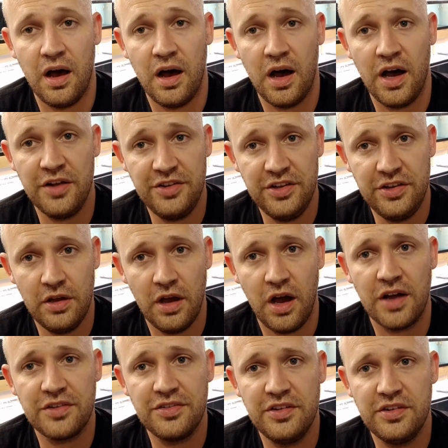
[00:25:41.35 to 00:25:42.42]

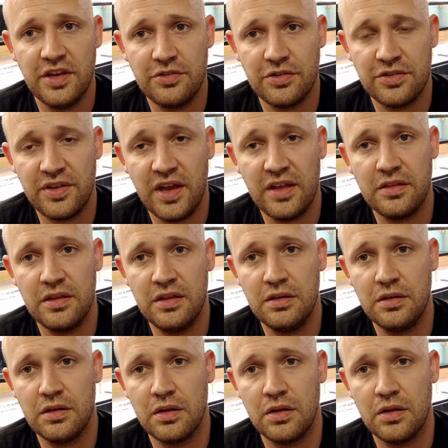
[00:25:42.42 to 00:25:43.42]
oxytetracycline